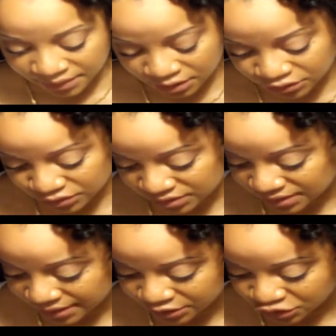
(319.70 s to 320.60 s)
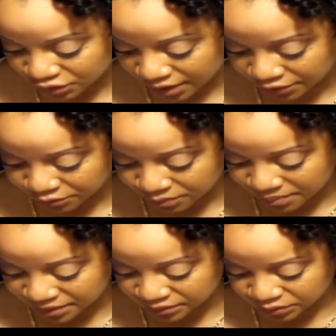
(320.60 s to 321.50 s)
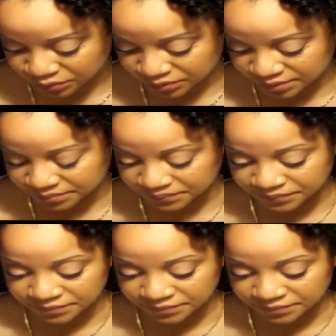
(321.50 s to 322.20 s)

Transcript: Then I also decided to try three pencils.